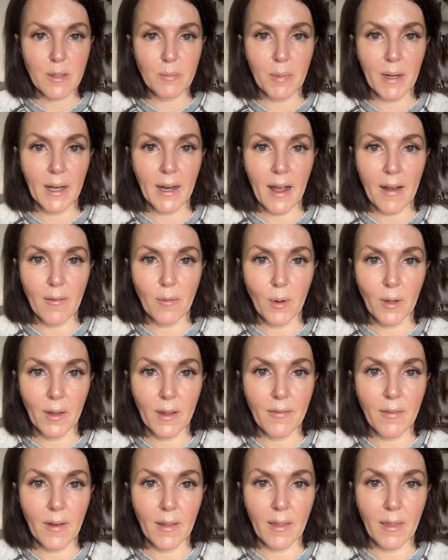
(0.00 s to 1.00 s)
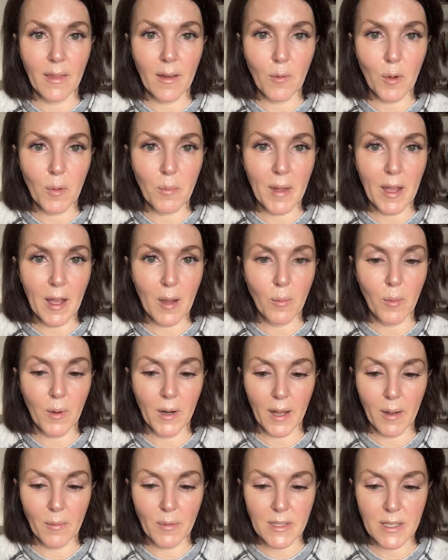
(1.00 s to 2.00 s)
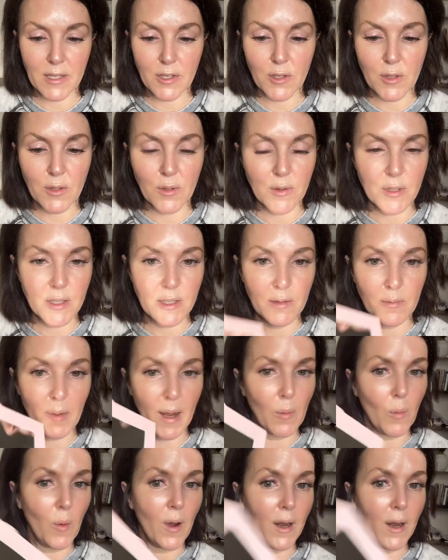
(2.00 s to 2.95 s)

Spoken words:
but I really fell in love with makeup when I was introduced to my